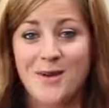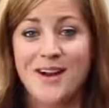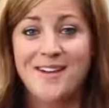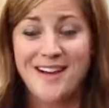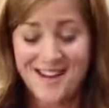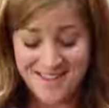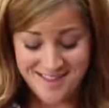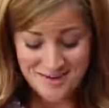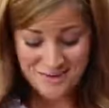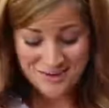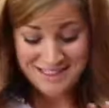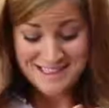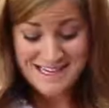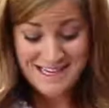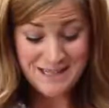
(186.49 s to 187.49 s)
Well, I think
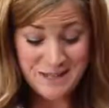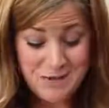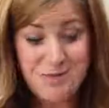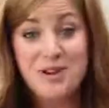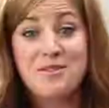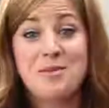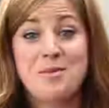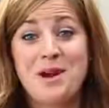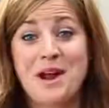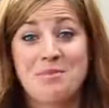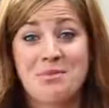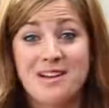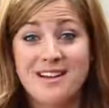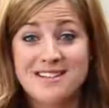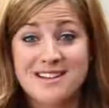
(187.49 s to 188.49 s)
we're going to take a little bit of a
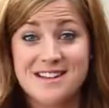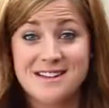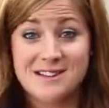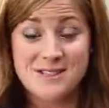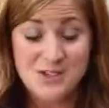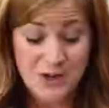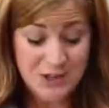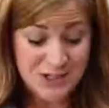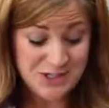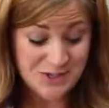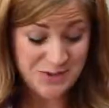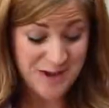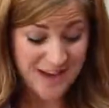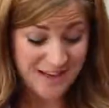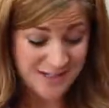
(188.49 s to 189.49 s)
break because it is starting
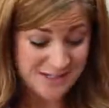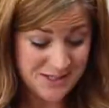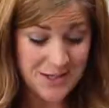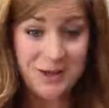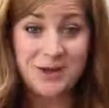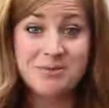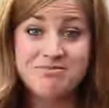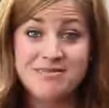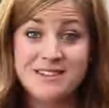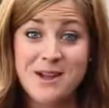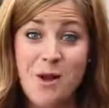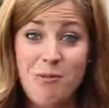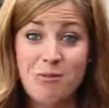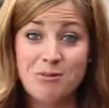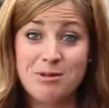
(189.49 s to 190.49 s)
to rain, so
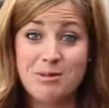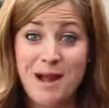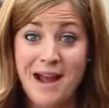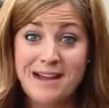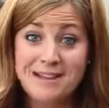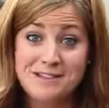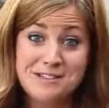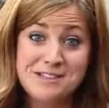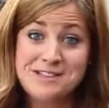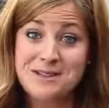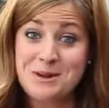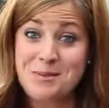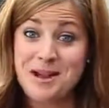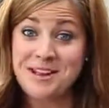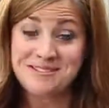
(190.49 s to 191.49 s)
we'll be back in just a
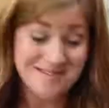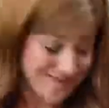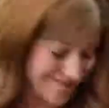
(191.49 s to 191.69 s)
little bit.